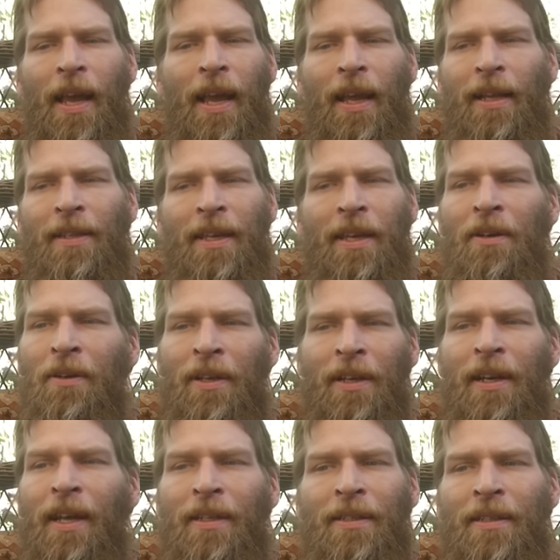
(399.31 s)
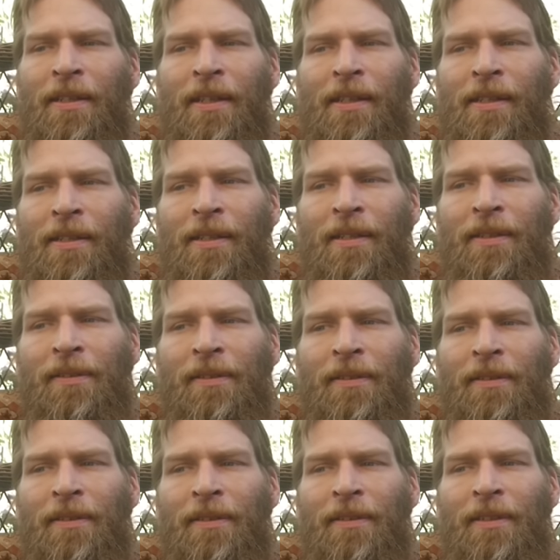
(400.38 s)
and the interconnectedness and
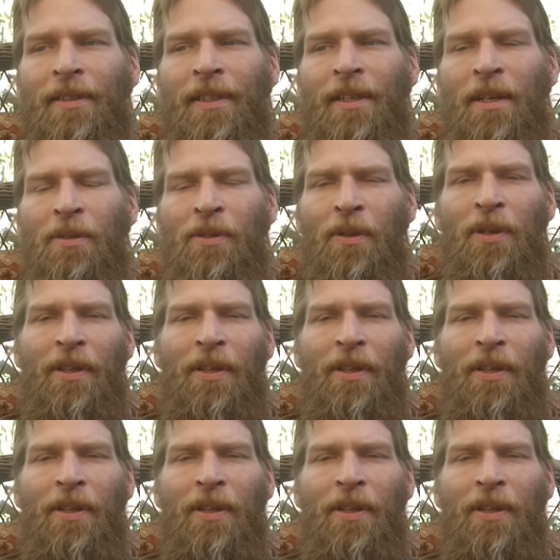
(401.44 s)
it's